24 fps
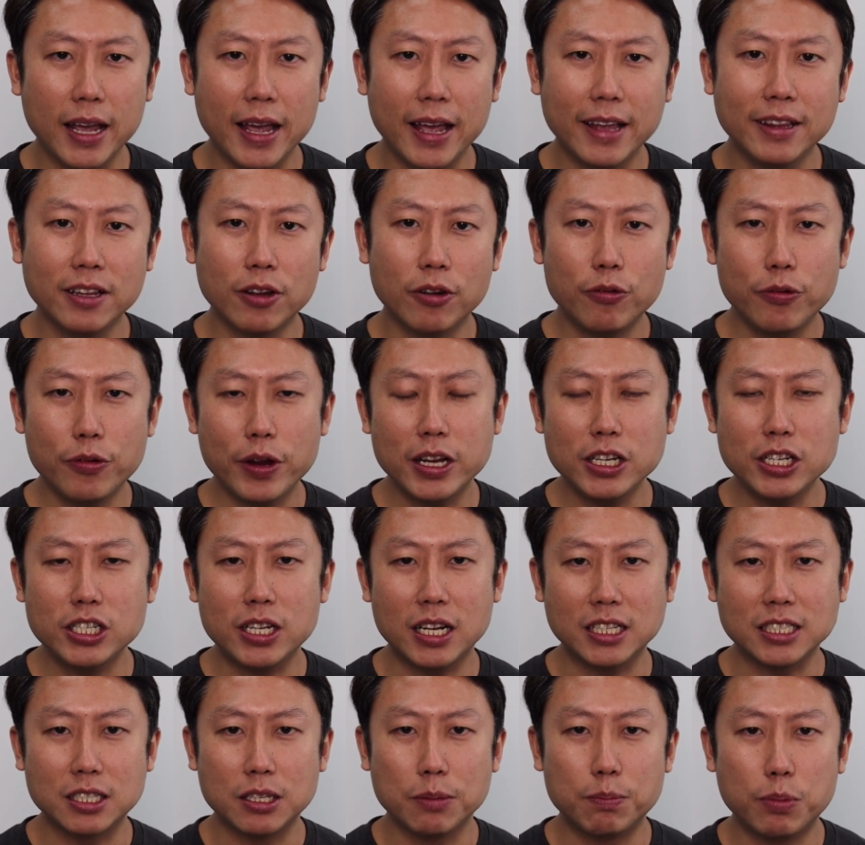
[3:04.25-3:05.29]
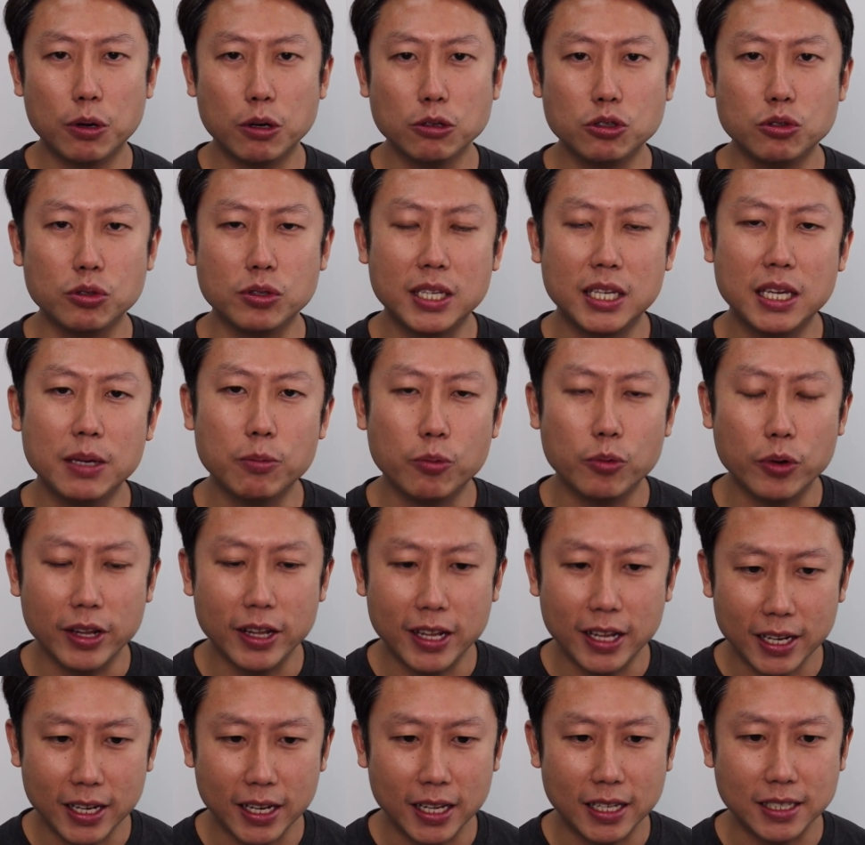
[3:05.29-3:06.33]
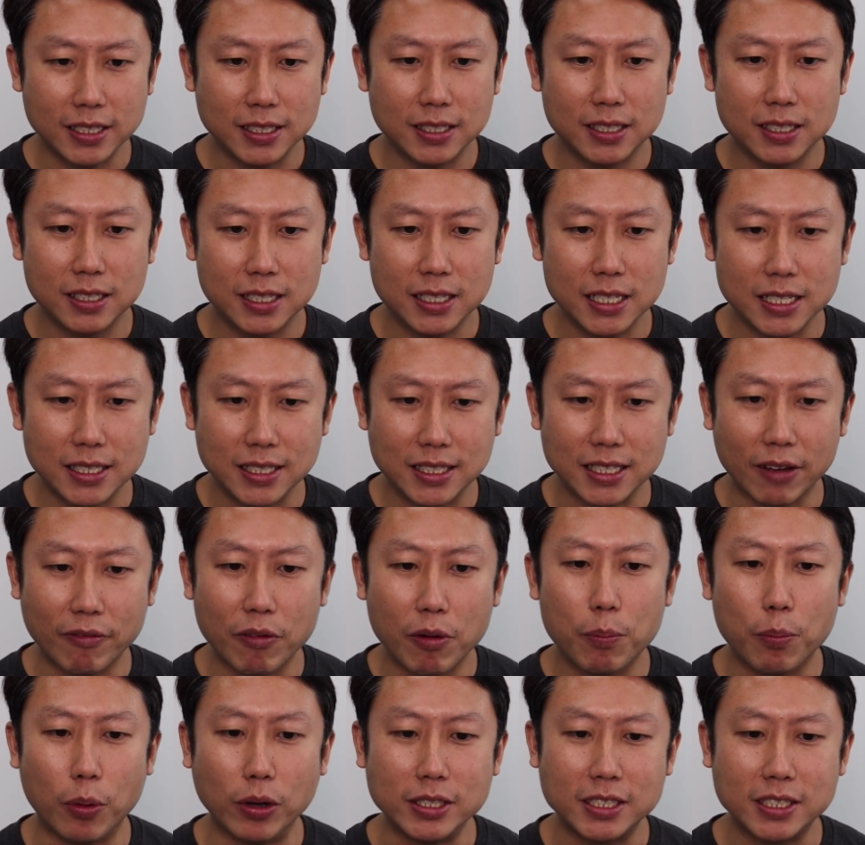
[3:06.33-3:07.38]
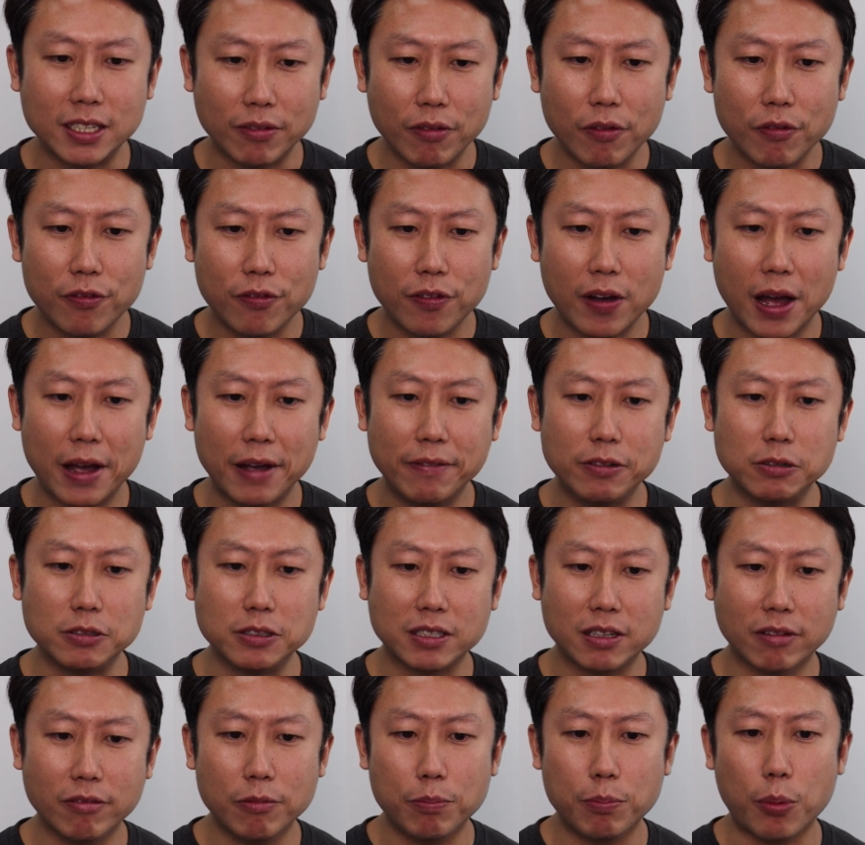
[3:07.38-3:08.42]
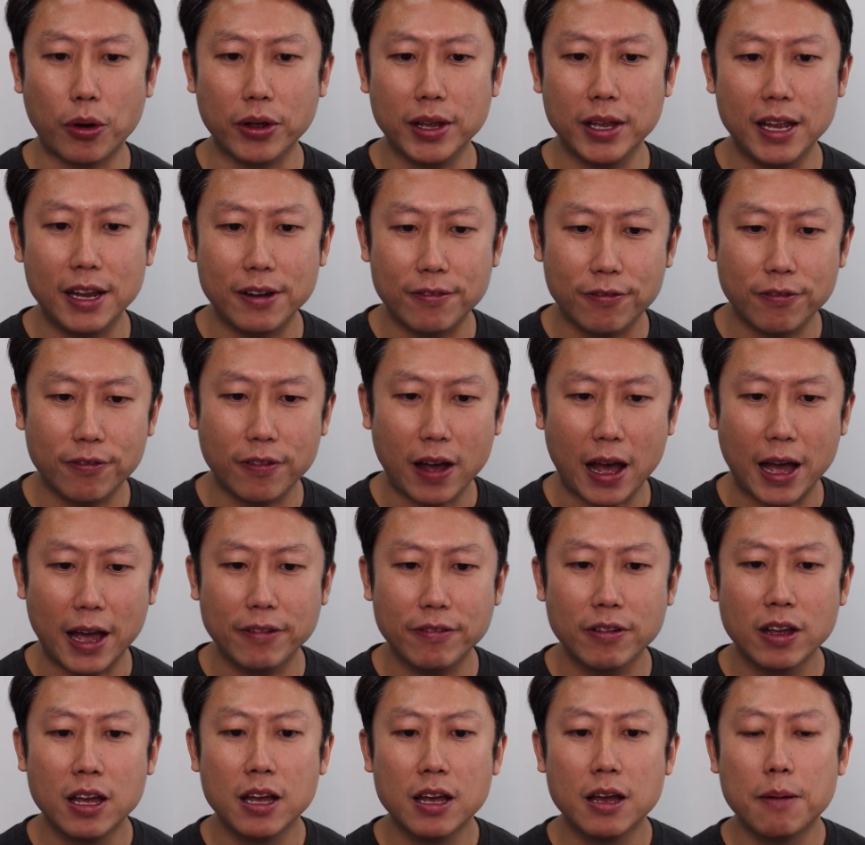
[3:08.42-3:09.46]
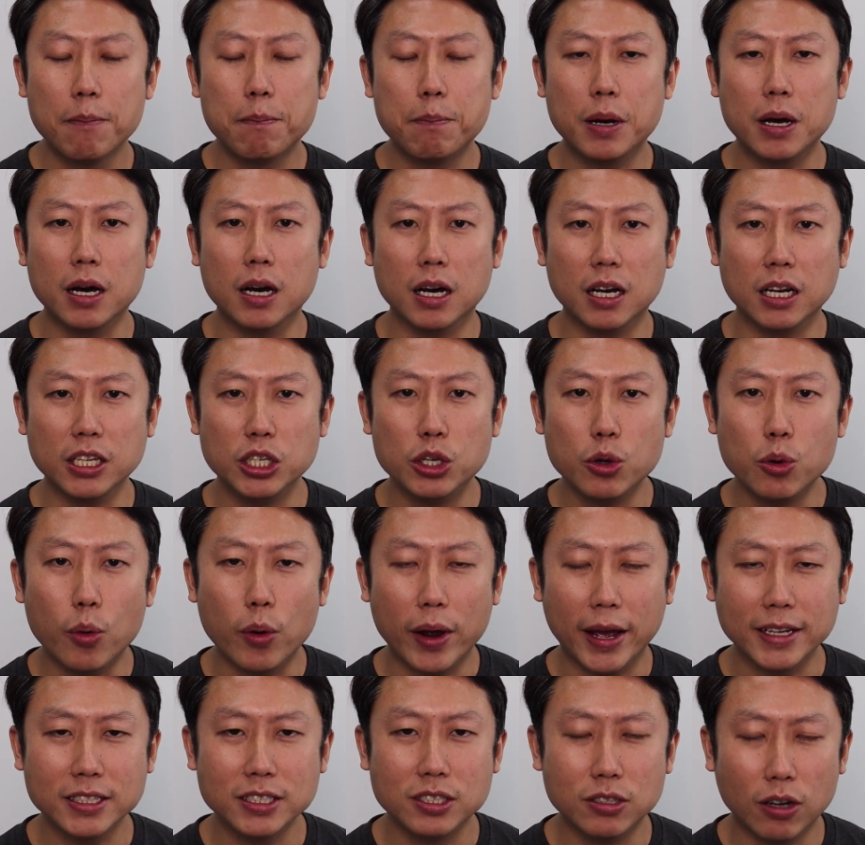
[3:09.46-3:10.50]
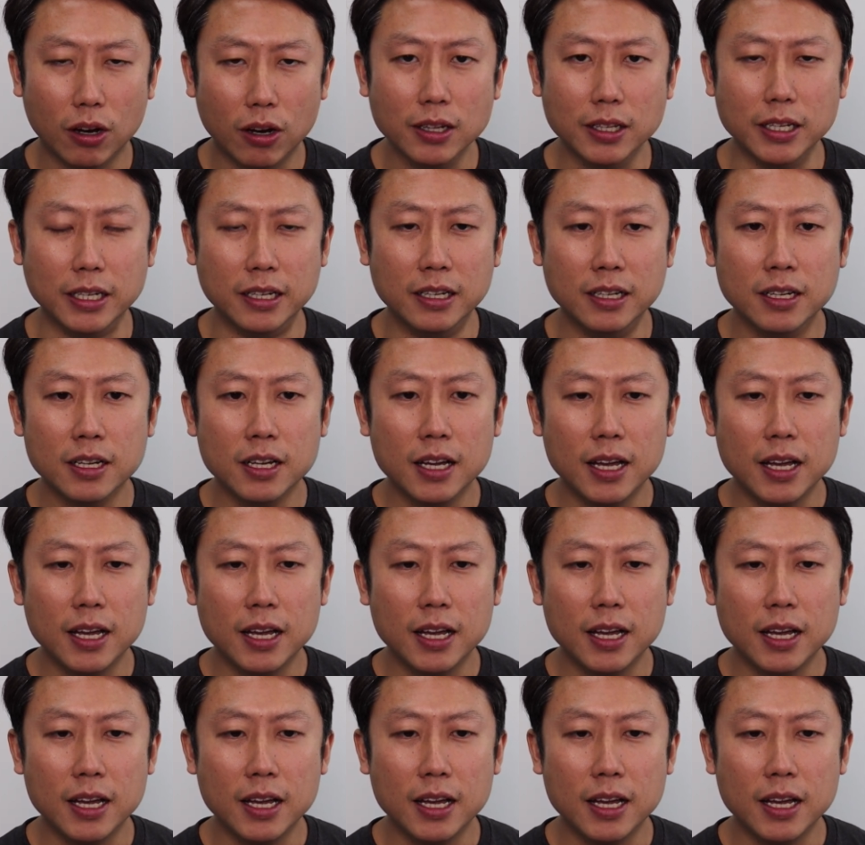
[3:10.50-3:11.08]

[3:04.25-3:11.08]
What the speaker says: and the range they're supposed to keep within is this 7.75 to 7.85 per US dollar.